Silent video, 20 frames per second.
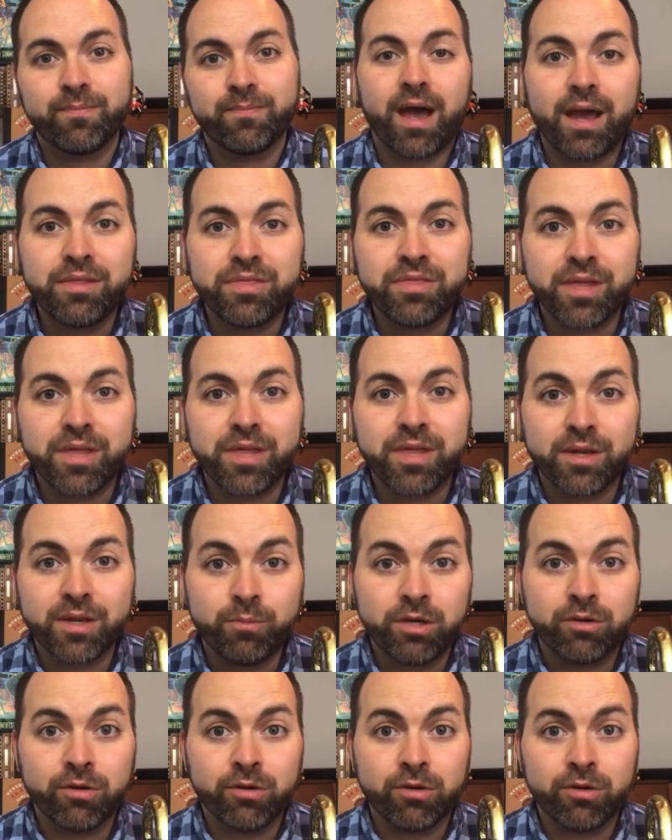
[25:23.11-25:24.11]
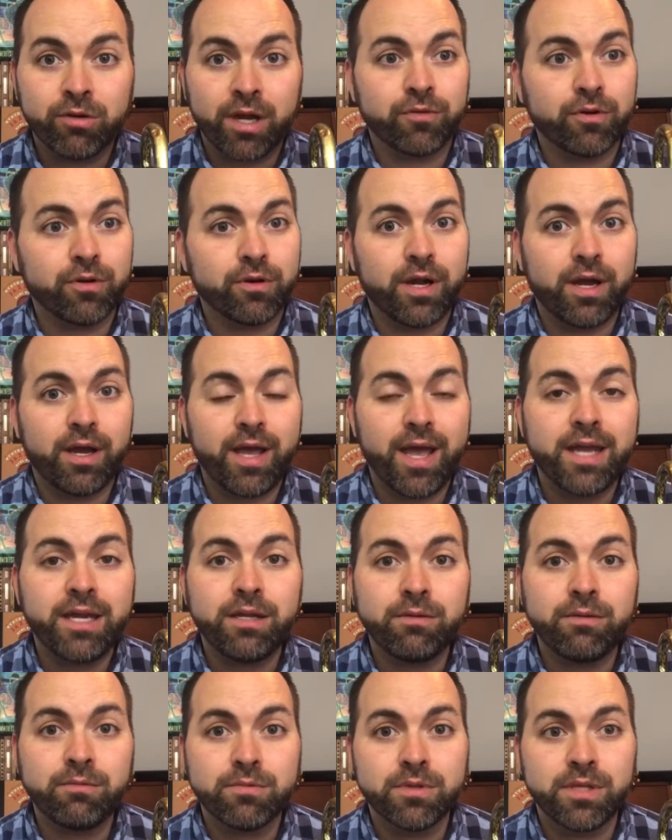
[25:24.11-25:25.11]
I think would be great for
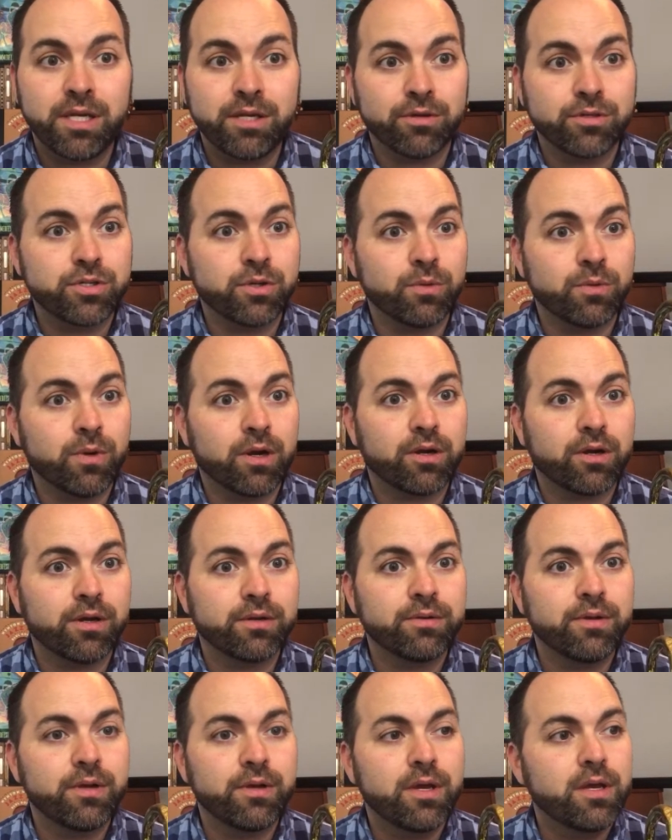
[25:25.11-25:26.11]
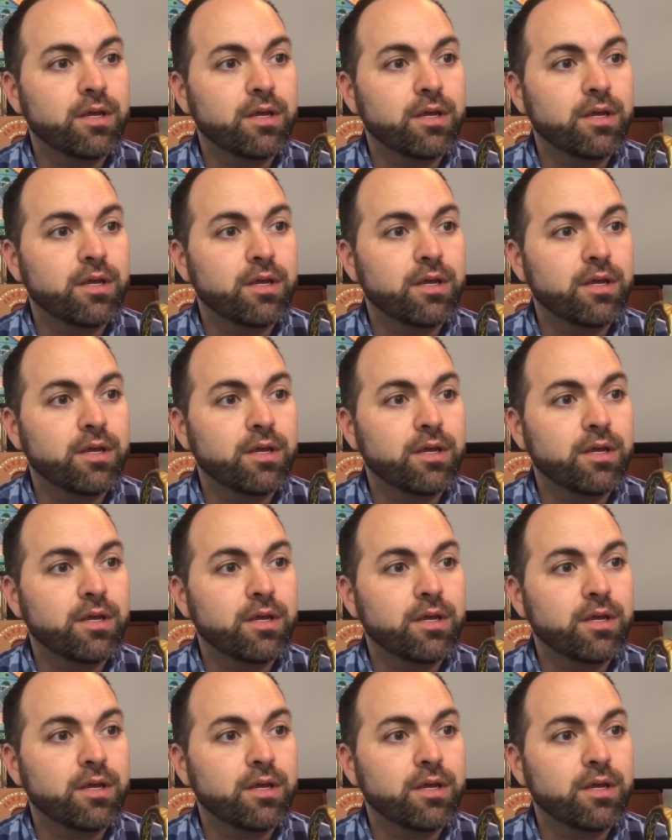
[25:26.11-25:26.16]
any leader to work on.